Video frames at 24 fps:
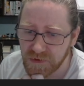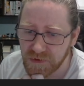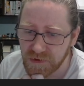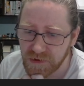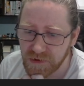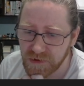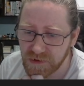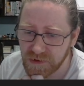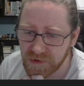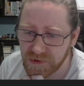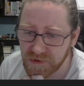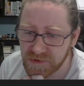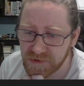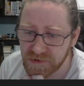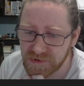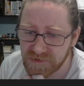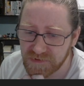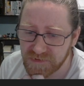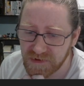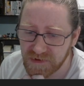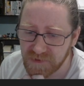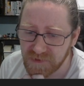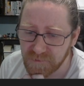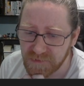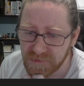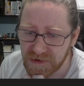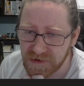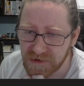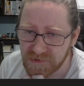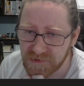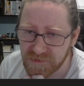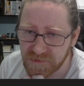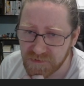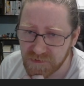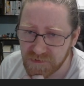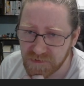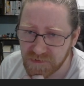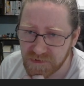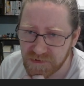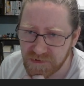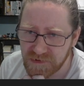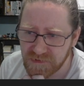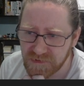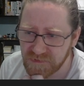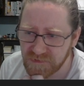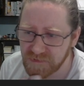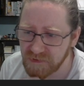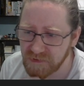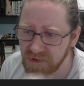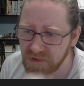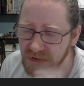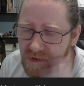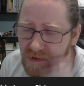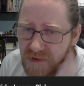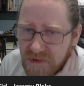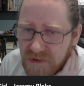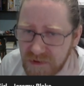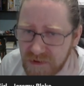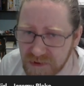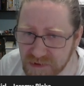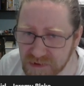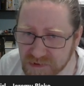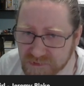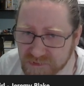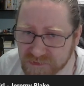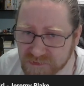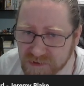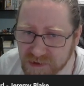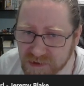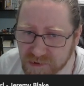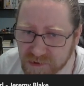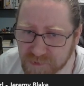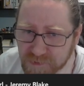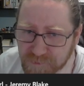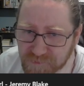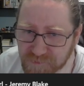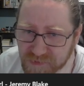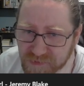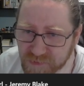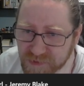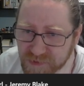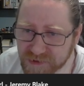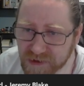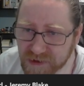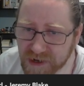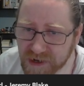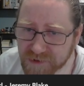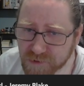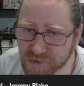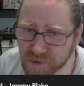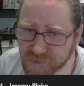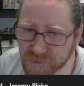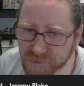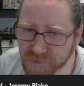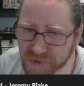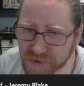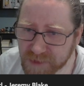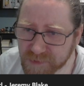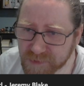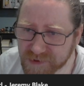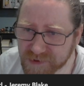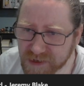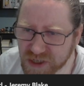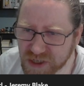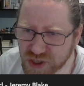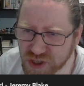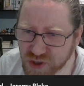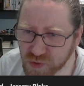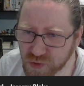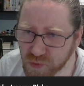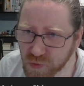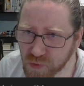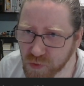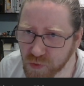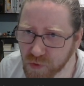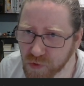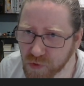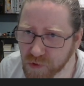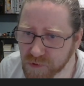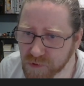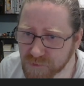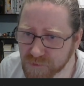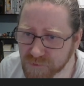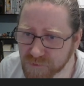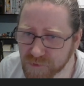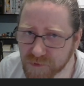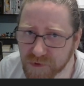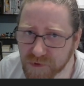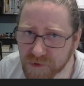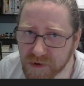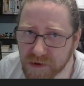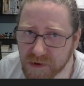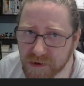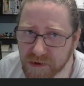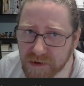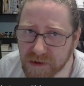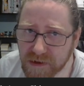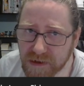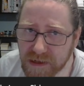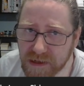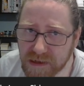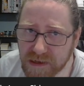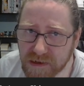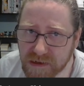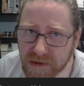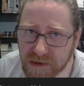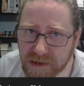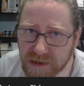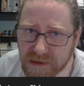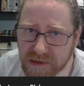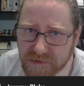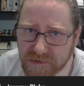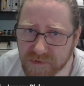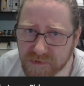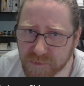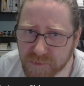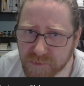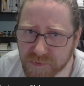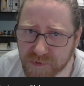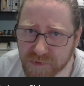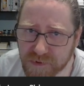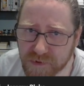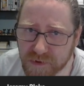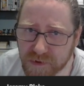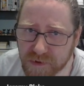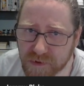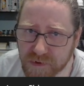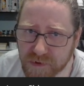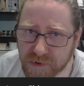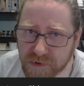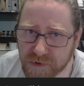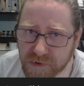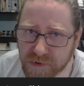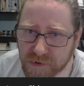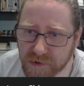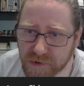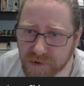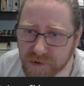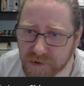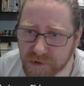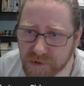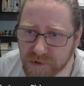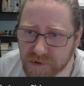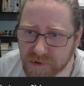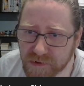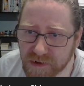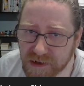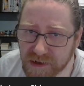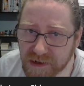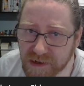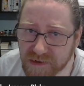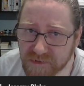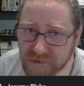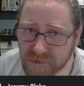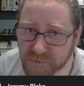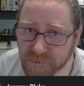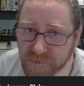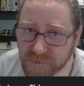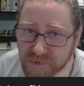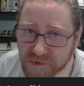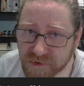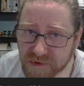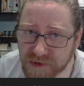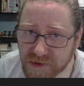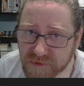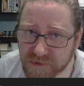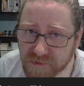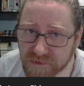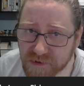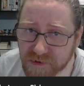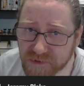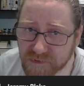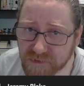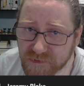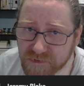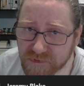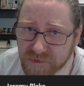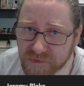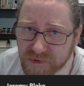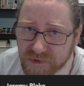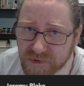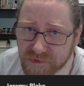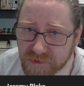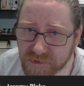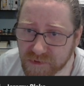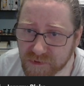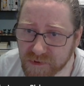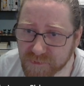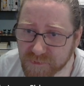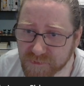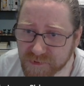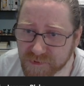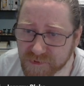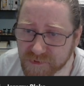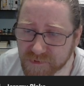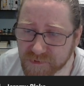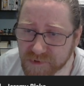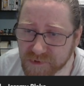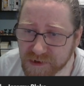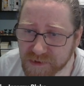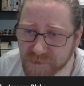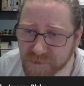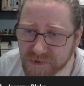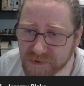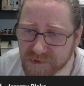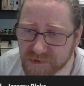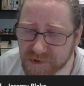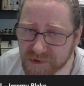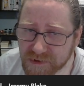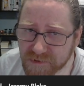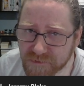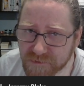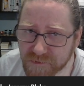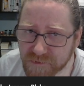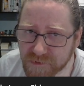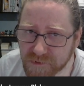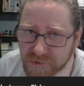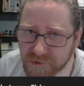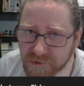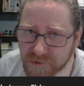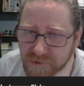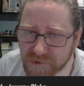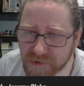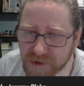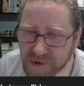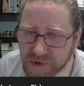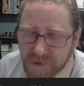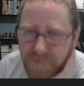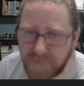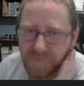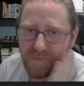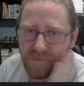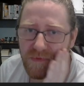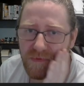Let's take Magneton, yes. And let's see here. We could either go for Rapidash or for Helitope. Helitope would give us the upgrade we need for